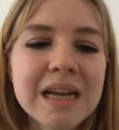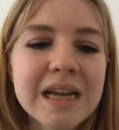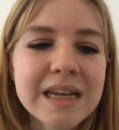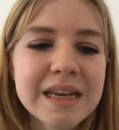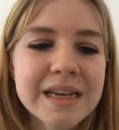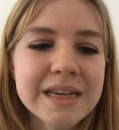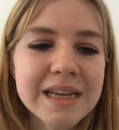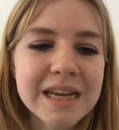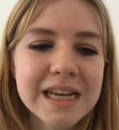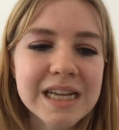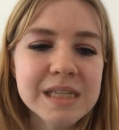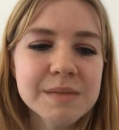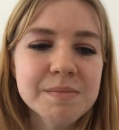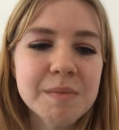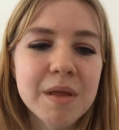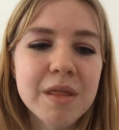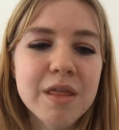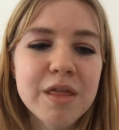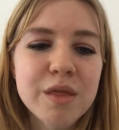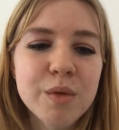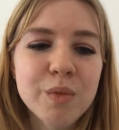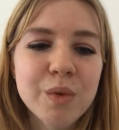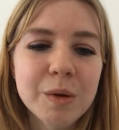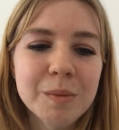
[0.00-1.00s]
next
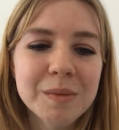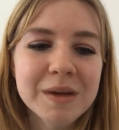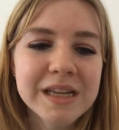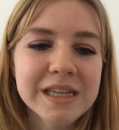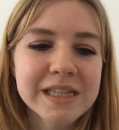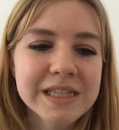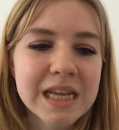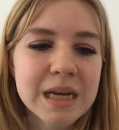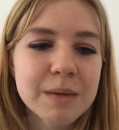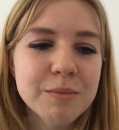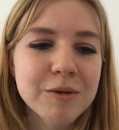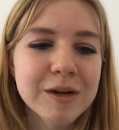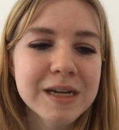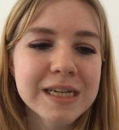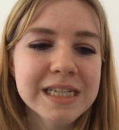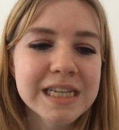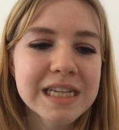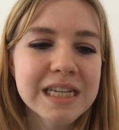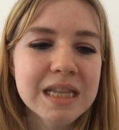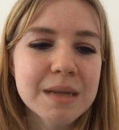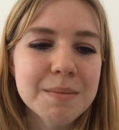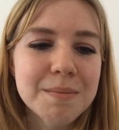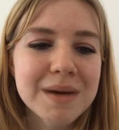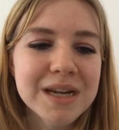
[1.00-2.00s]
month we'll be
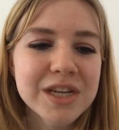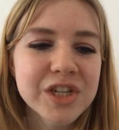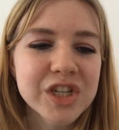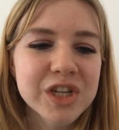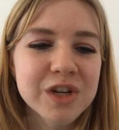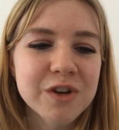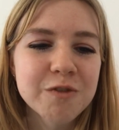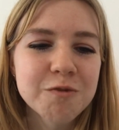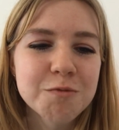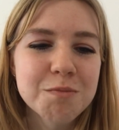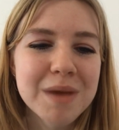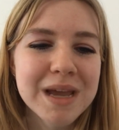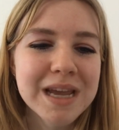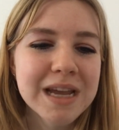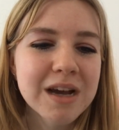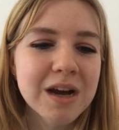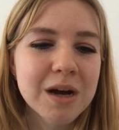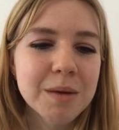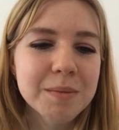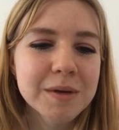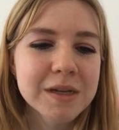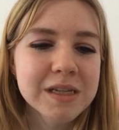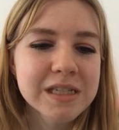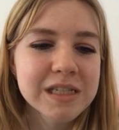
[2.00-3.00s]
celebrating the magic of
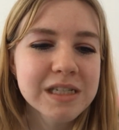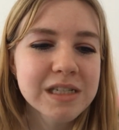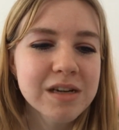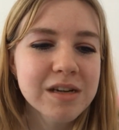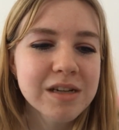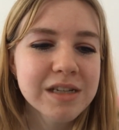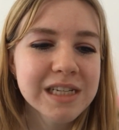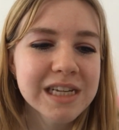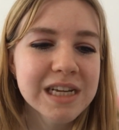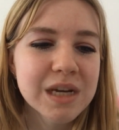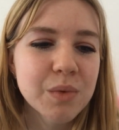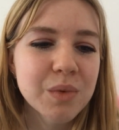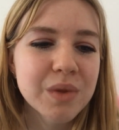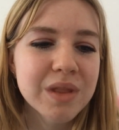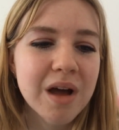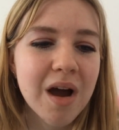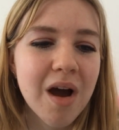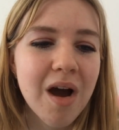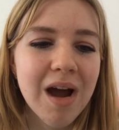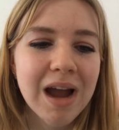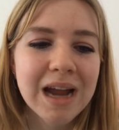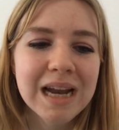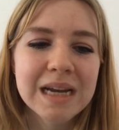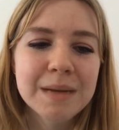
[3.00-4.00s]
makeup starting with a
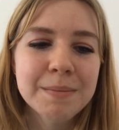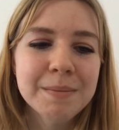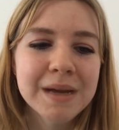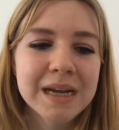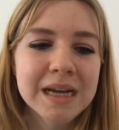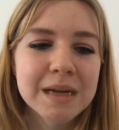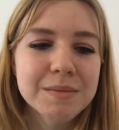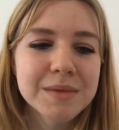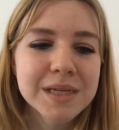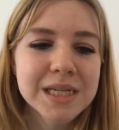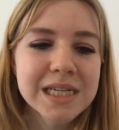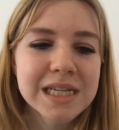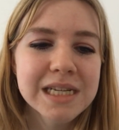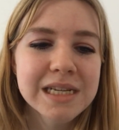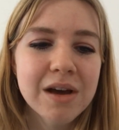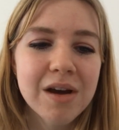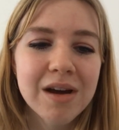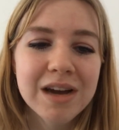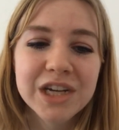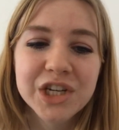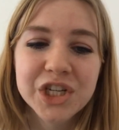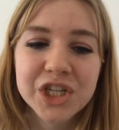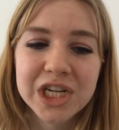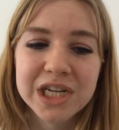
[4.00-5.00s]
highly pigmented
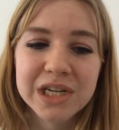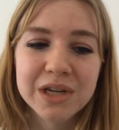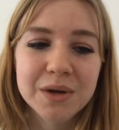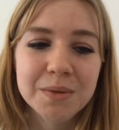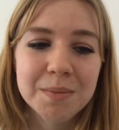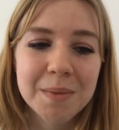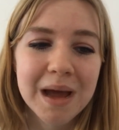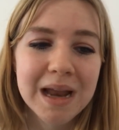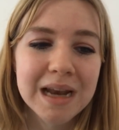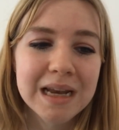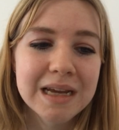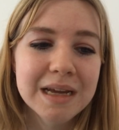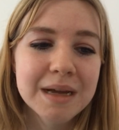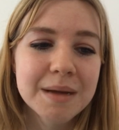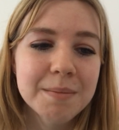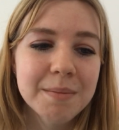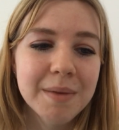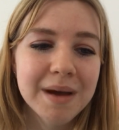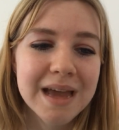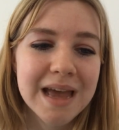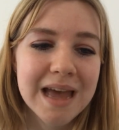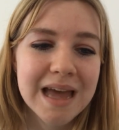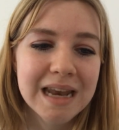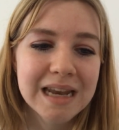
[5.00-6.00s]
eyeshadow palette
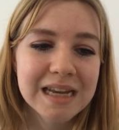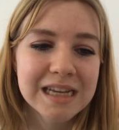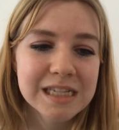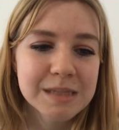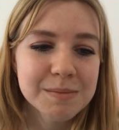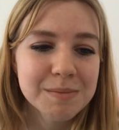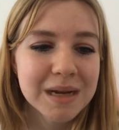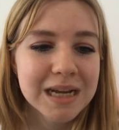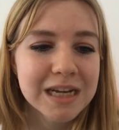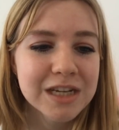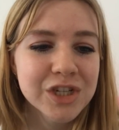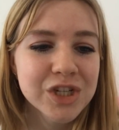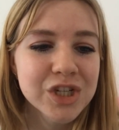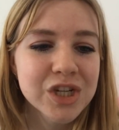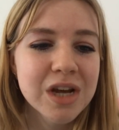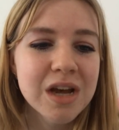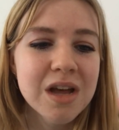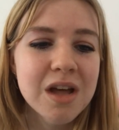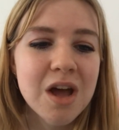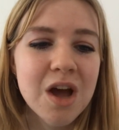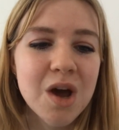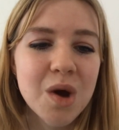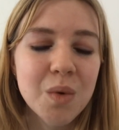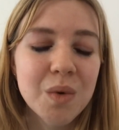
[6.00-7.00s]
by LA Splash
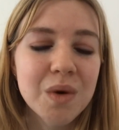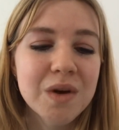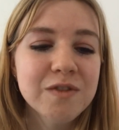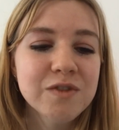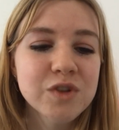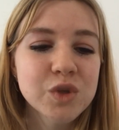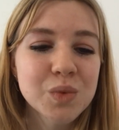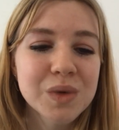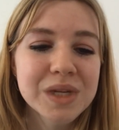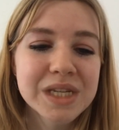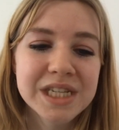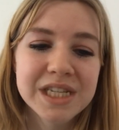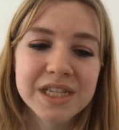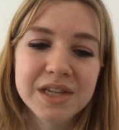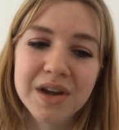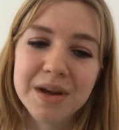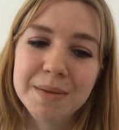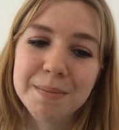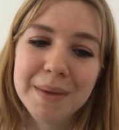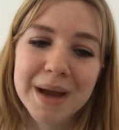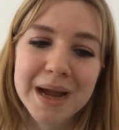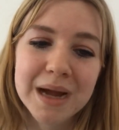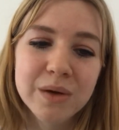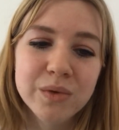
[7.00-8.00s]
worth
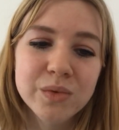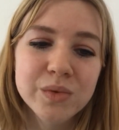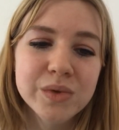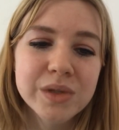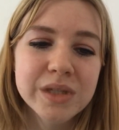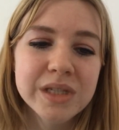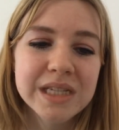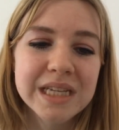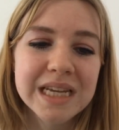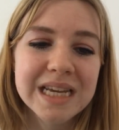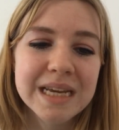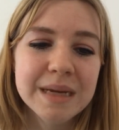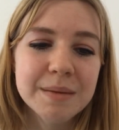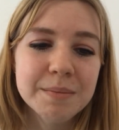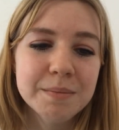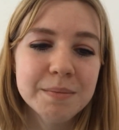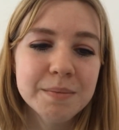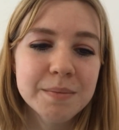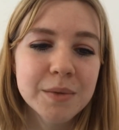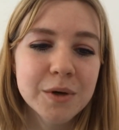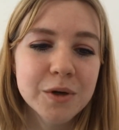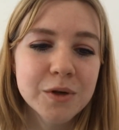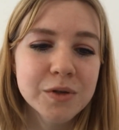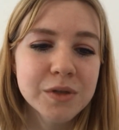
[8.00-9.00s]
£29. It
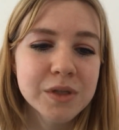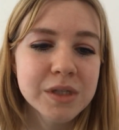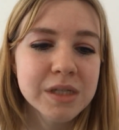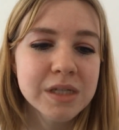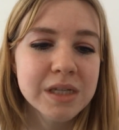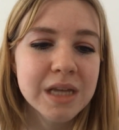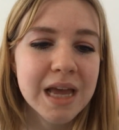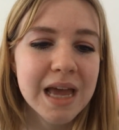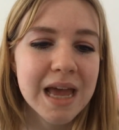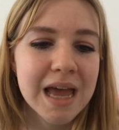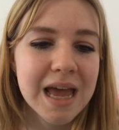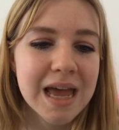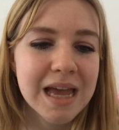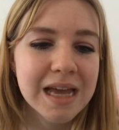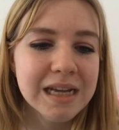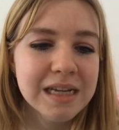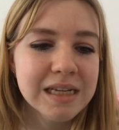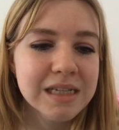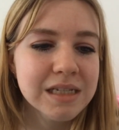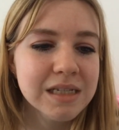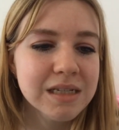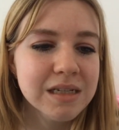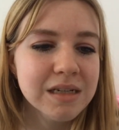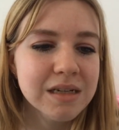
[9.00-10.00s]
boasts
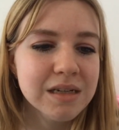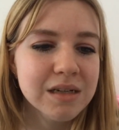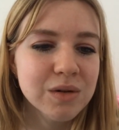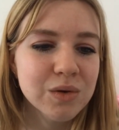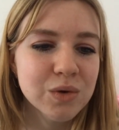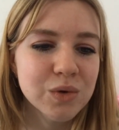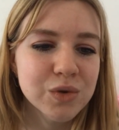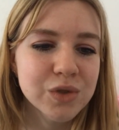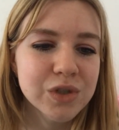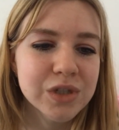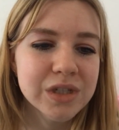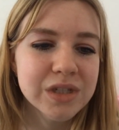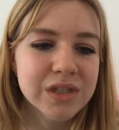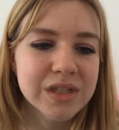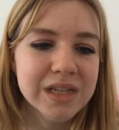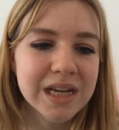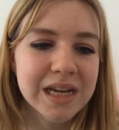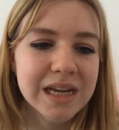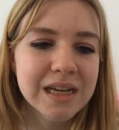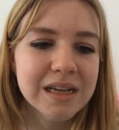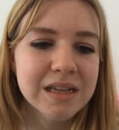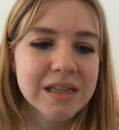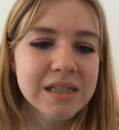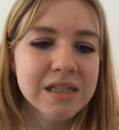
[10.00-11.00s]
8 gorgeous
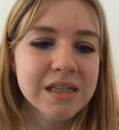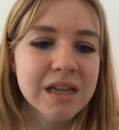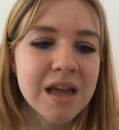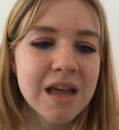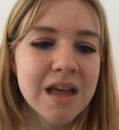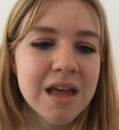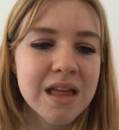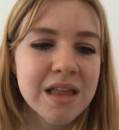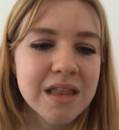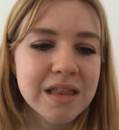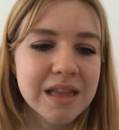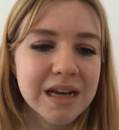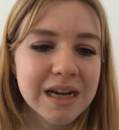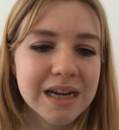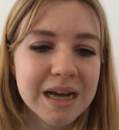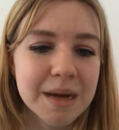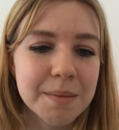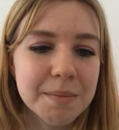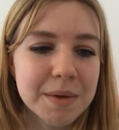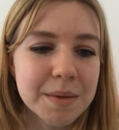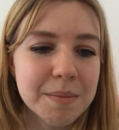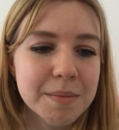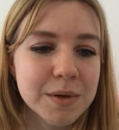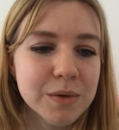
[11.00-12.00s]
shades that
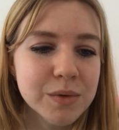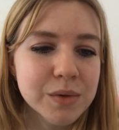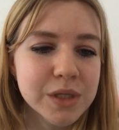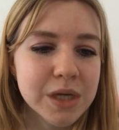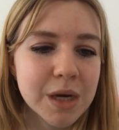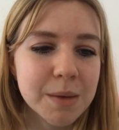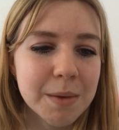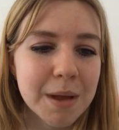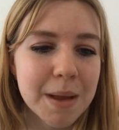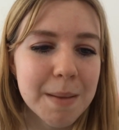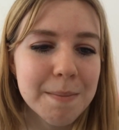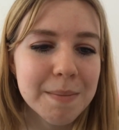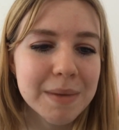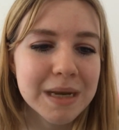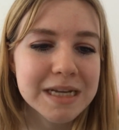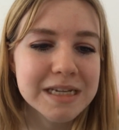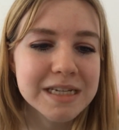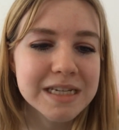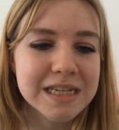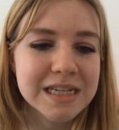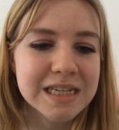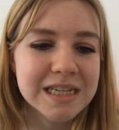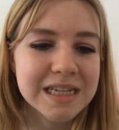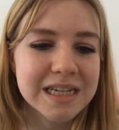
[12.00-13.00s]
can be built up and
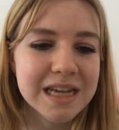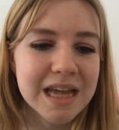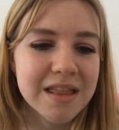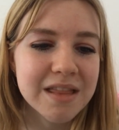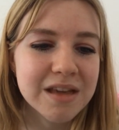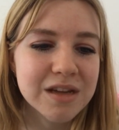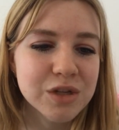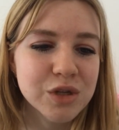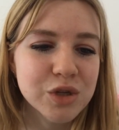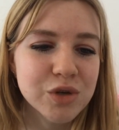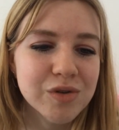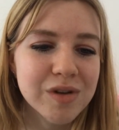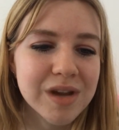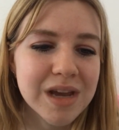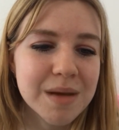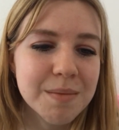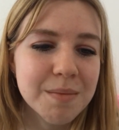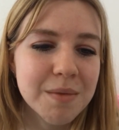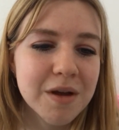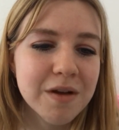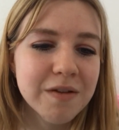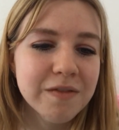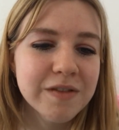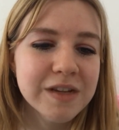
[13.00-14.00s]
blended together to create
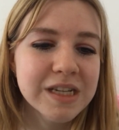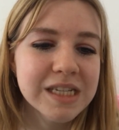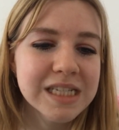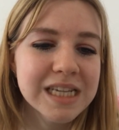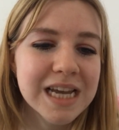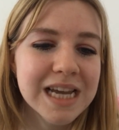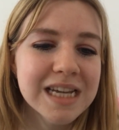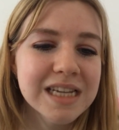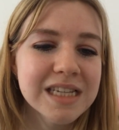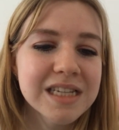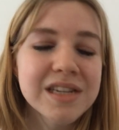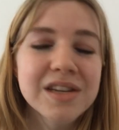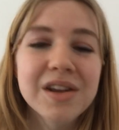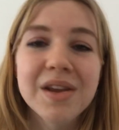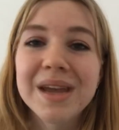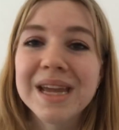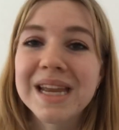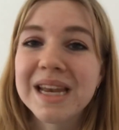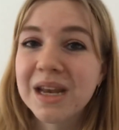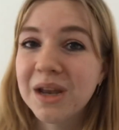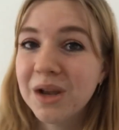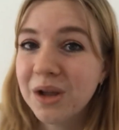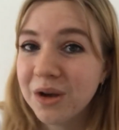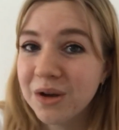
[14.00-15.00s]
perfect day to night
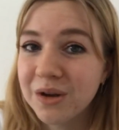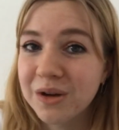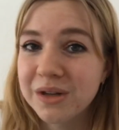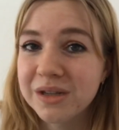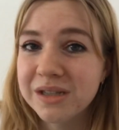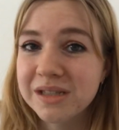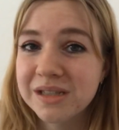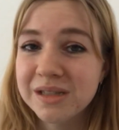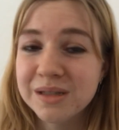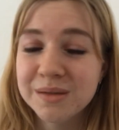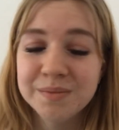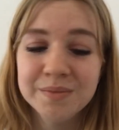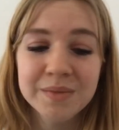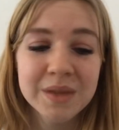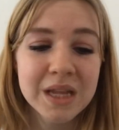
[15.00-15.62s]
looks.